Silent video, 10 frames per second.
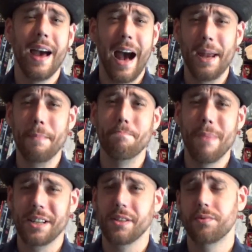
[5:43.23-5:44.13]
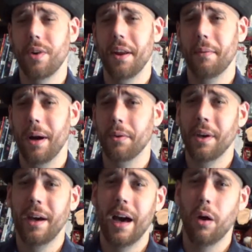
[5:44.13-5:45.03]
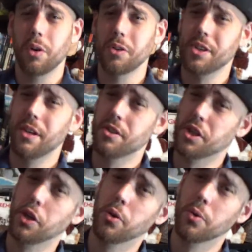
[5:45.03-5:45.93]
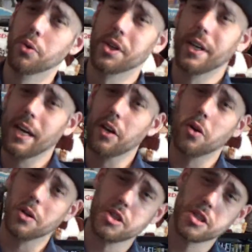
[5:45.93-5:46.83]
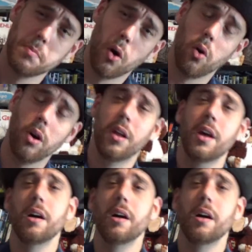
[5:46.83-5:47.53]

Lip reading: I had a massive rant about how Godzilla is huge and King Kong is small,